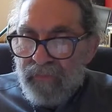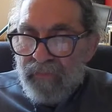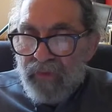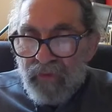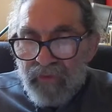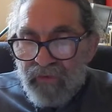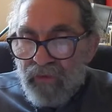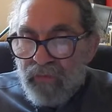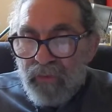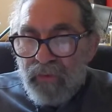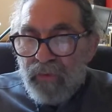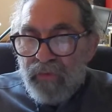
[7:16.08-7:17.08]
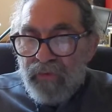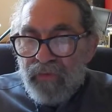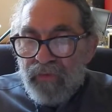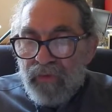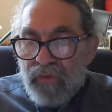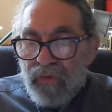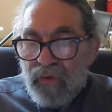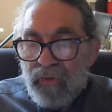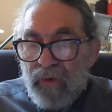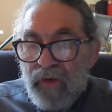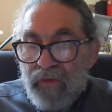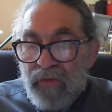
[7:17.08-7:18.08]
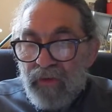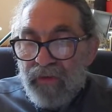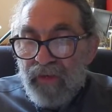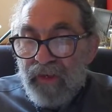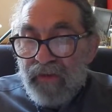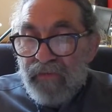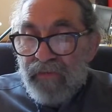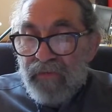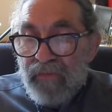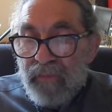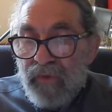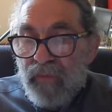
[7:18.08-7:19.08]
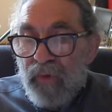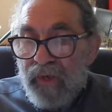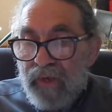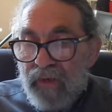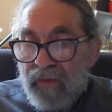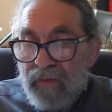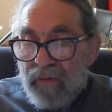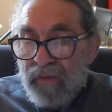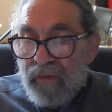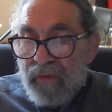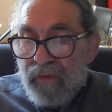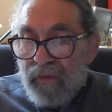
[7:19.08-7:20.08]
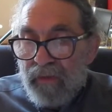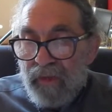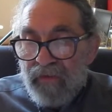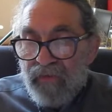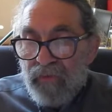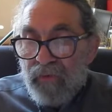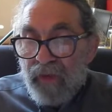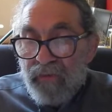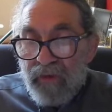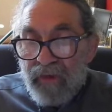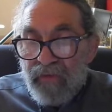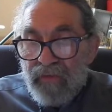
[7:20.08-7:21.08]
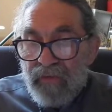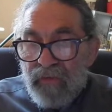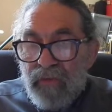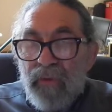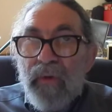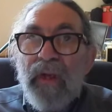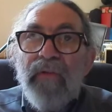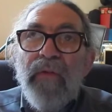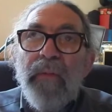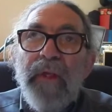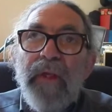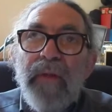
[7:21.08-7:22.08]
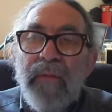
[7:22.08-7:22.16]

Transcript: Those are the rules, or rather not if, but when. That's all there is, or will ever be.